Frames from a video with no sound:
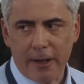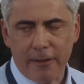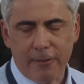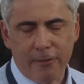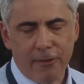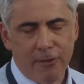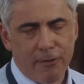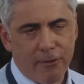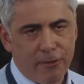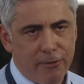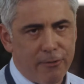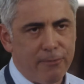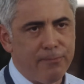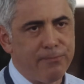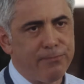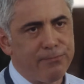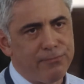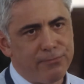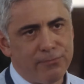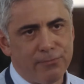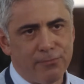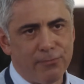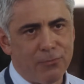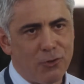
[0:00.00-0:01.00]
it's,
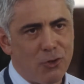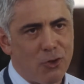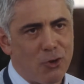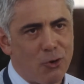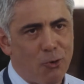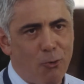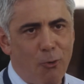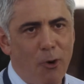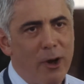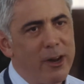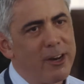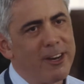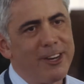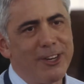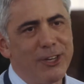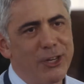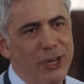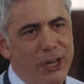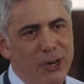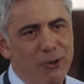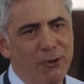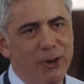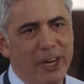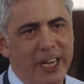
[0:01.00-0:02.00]
it's quite
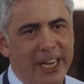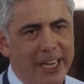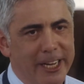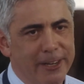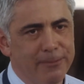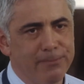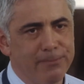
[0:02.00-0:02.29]
endearing.